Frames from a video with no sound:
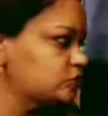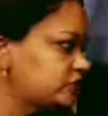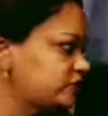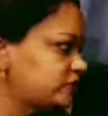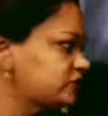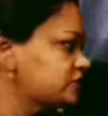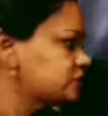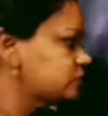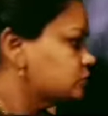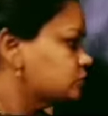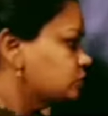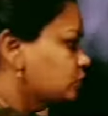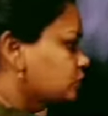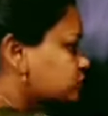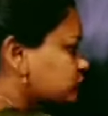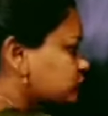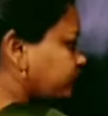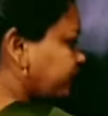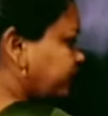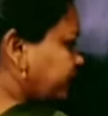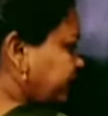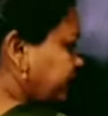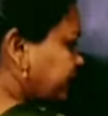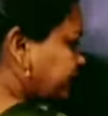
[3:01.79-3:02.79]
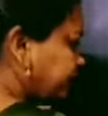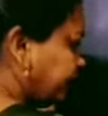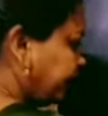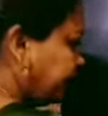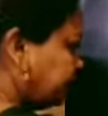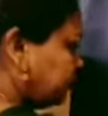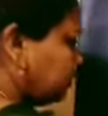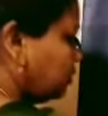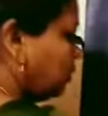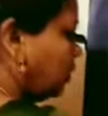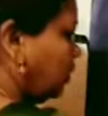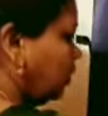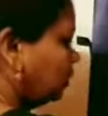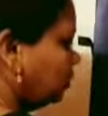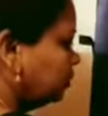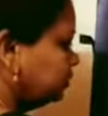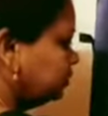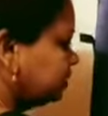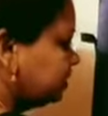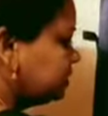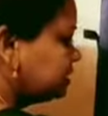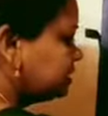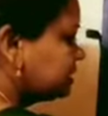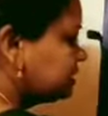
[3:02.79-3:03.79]
this is the source of heat, right? You all know
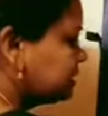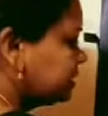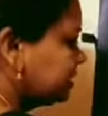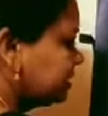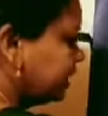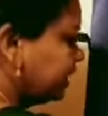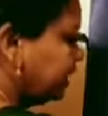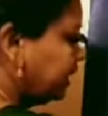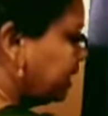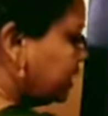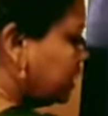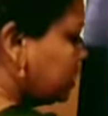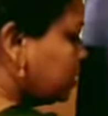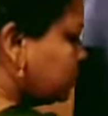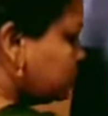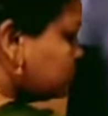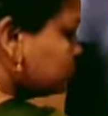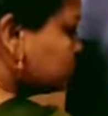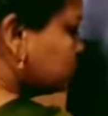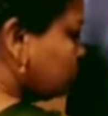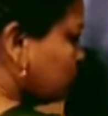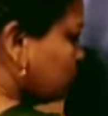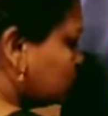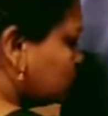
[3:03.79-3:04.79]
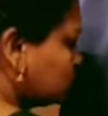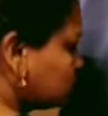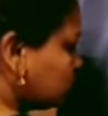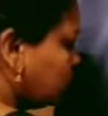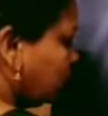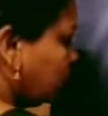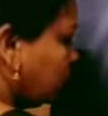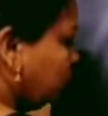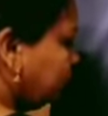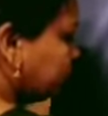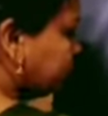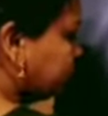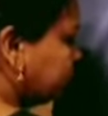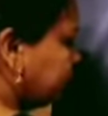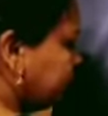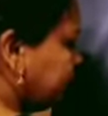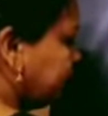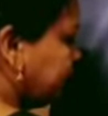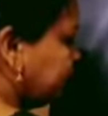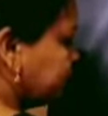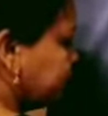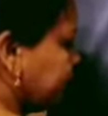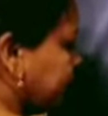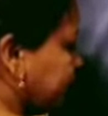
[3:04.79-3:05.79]
that this is the source of
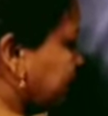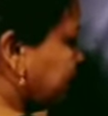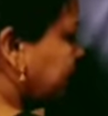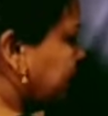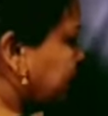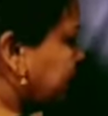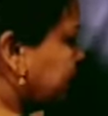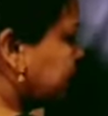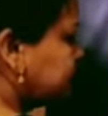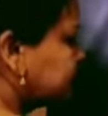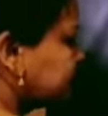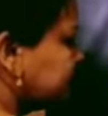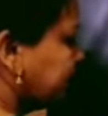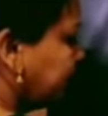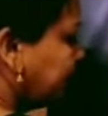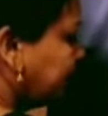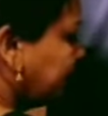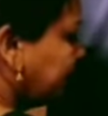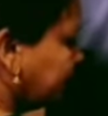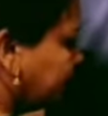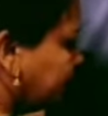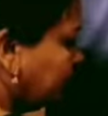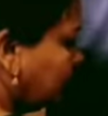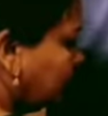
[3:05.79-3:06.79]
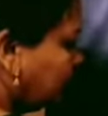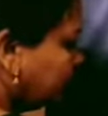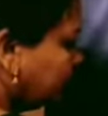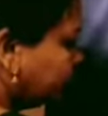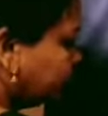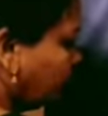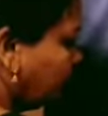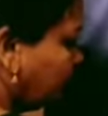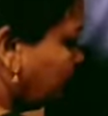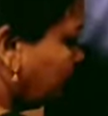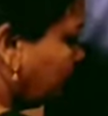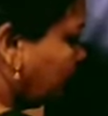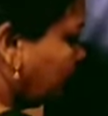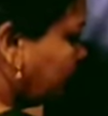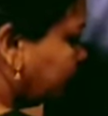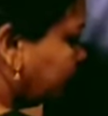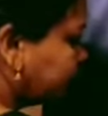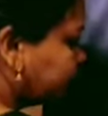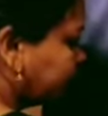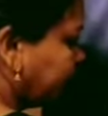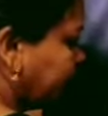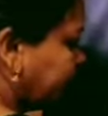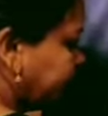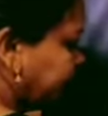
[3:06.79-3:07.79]
heat, and heat is a form
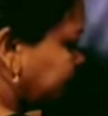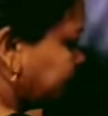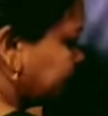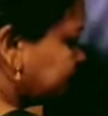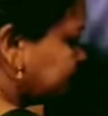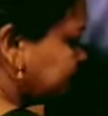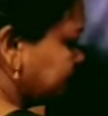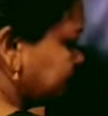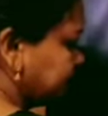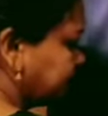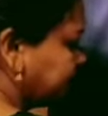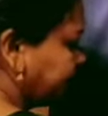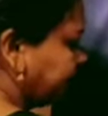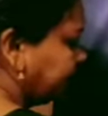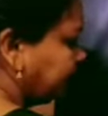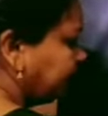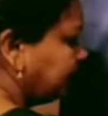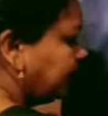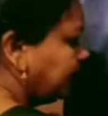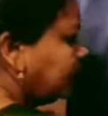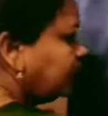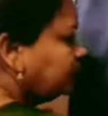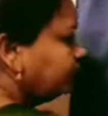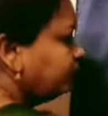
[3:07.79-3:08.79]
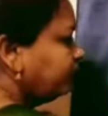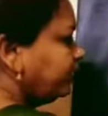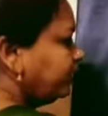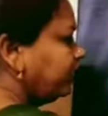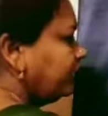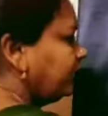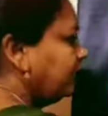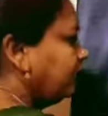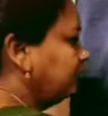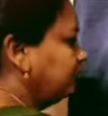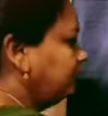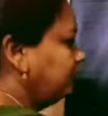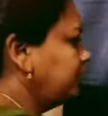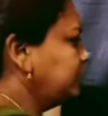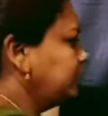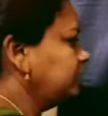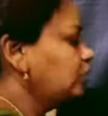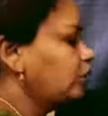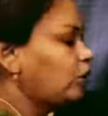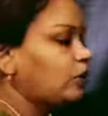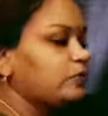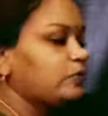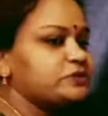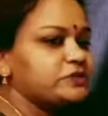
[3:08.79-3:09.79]
of energy, right? When any
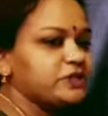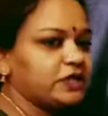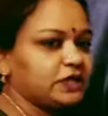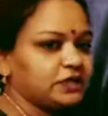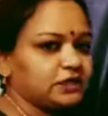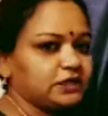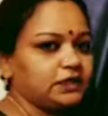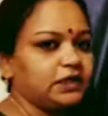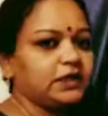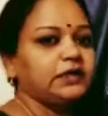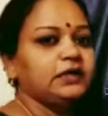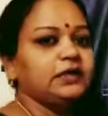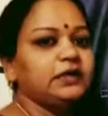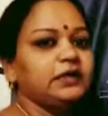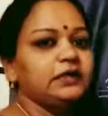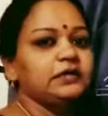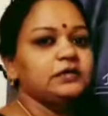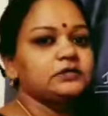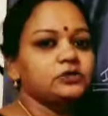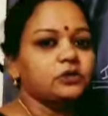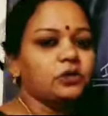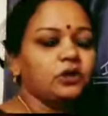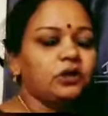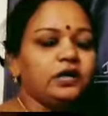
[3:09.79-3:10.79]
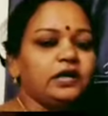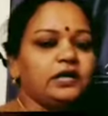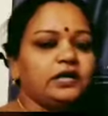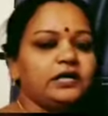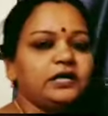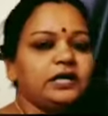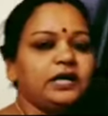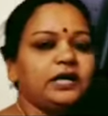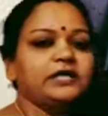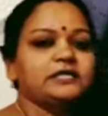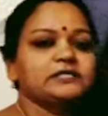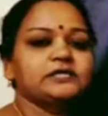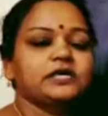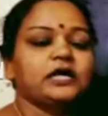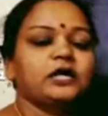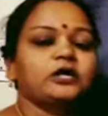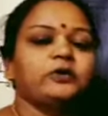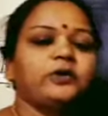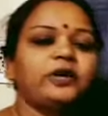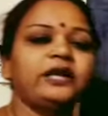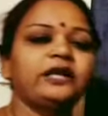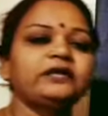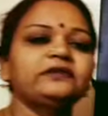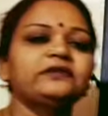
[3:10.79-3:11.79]
object, any solid is
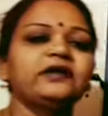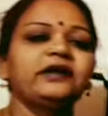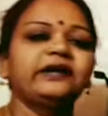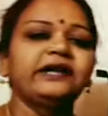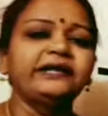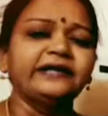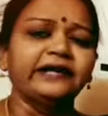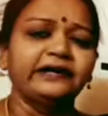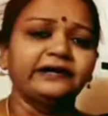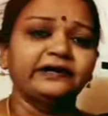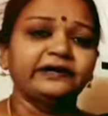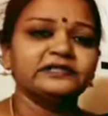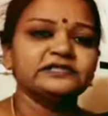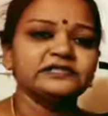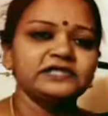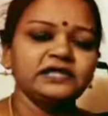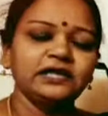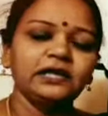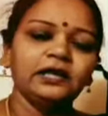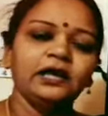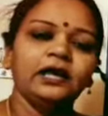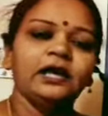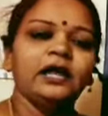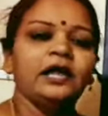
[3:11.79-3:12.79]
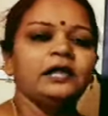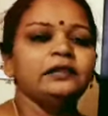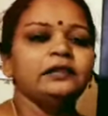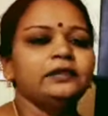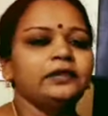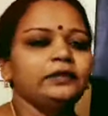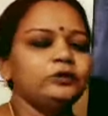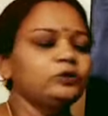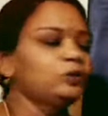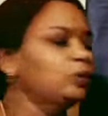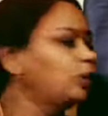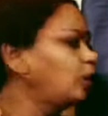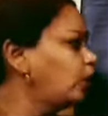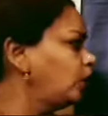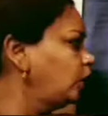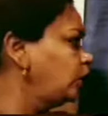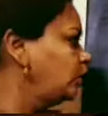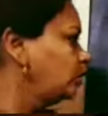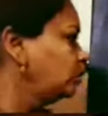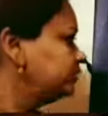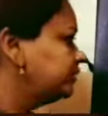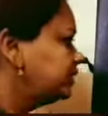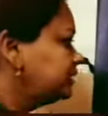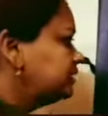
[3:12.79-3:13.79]
acquiring the heat energy, you all
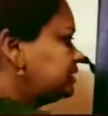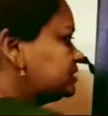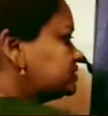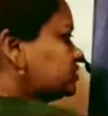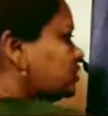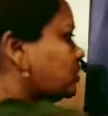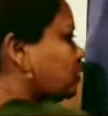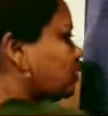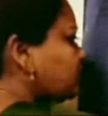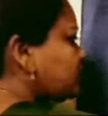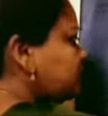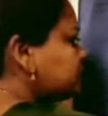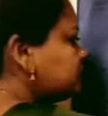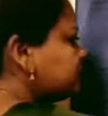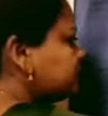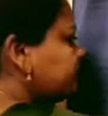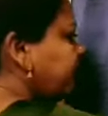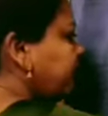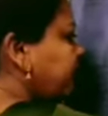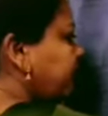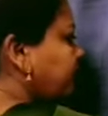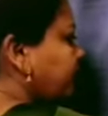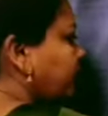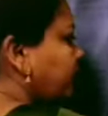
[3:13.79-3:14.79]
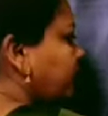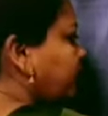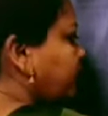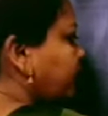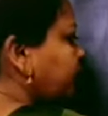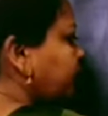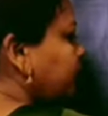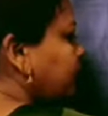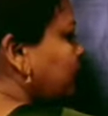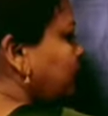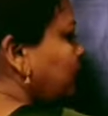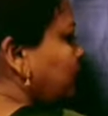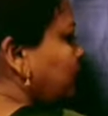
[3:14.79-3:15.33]
know that this rod is made up of